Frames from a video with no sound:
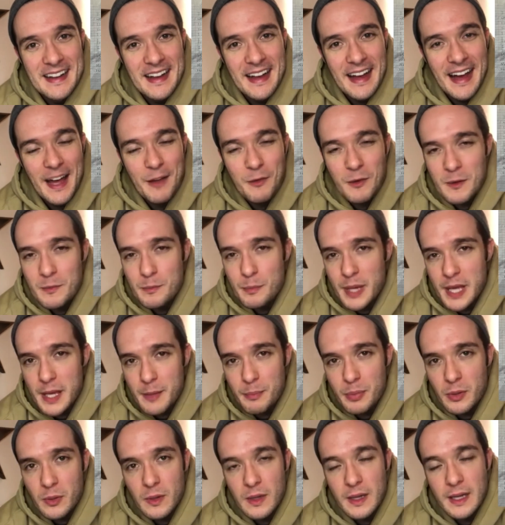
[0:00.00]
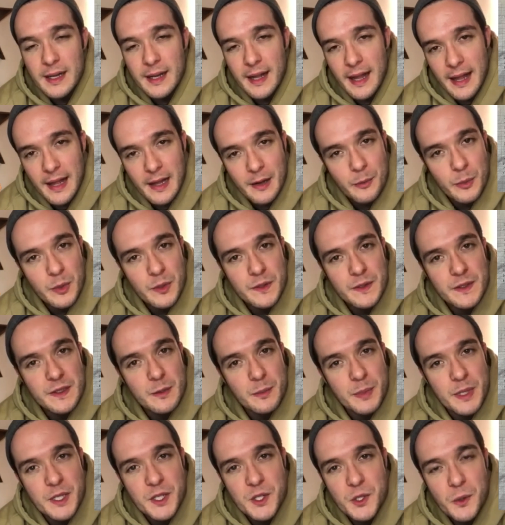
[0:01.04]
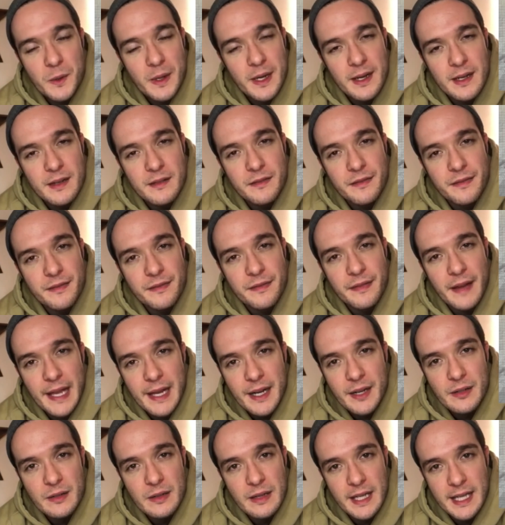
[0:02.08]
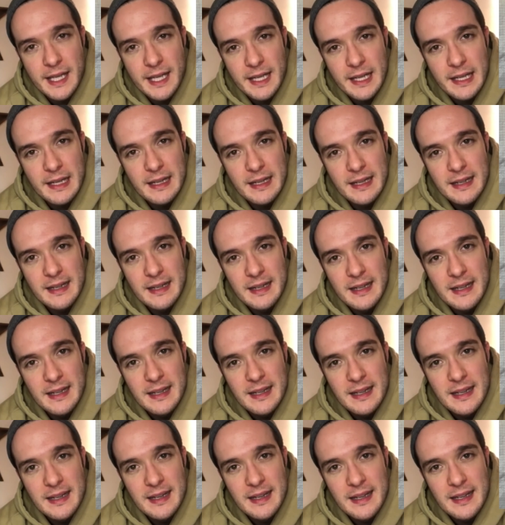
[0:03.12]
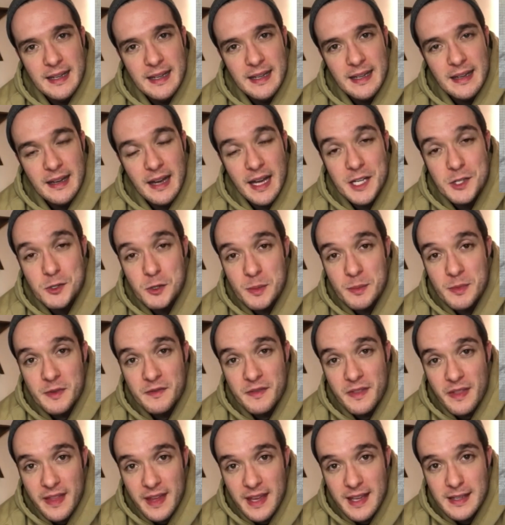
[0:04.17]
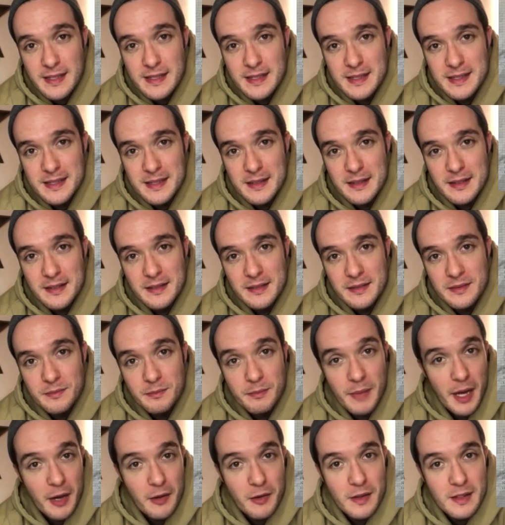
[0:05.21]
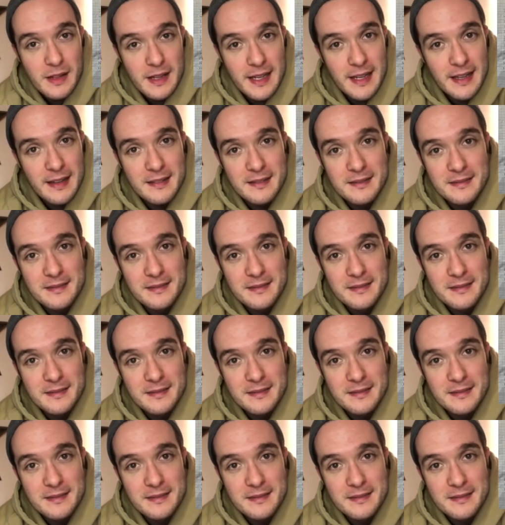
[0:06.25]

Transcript: I want people and animals to be treated fairly. I dream of this merrily.